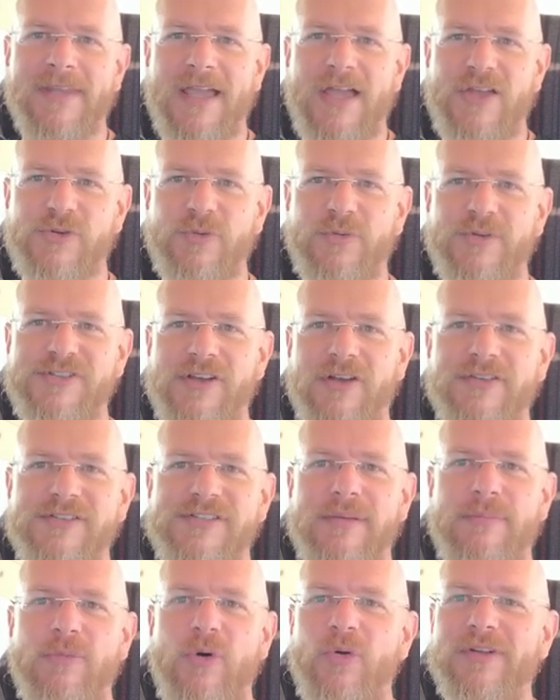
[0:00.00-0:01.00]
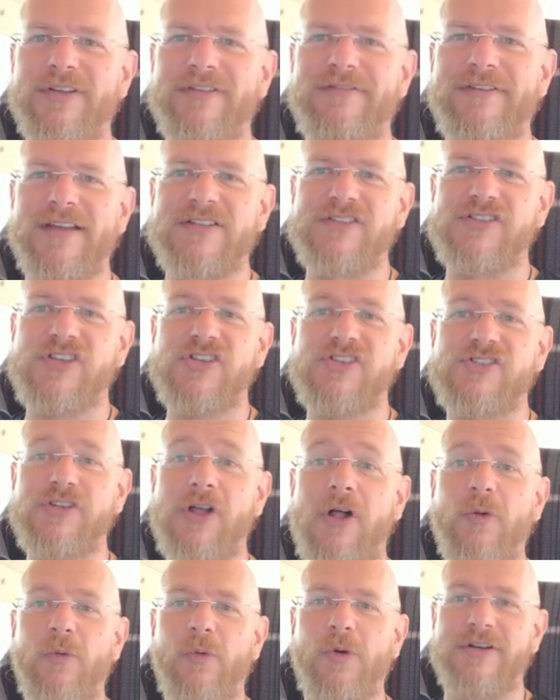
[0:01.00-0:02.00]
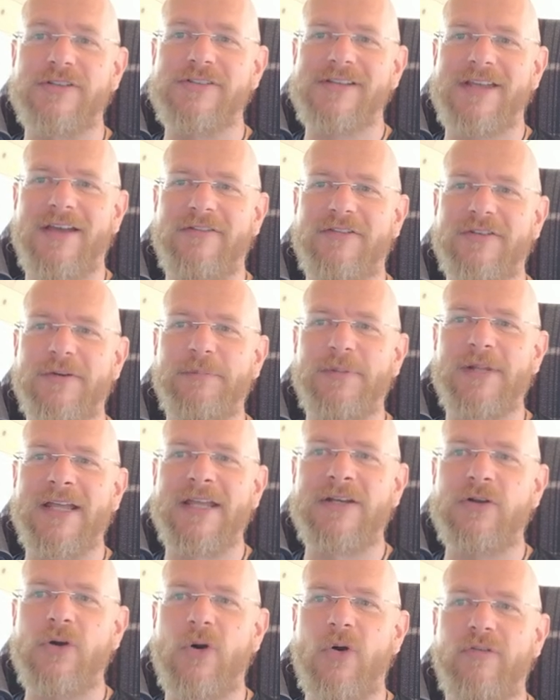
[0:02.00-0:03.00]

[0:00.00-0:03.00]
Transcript: As a result, some OnlyFans stalwarts have complained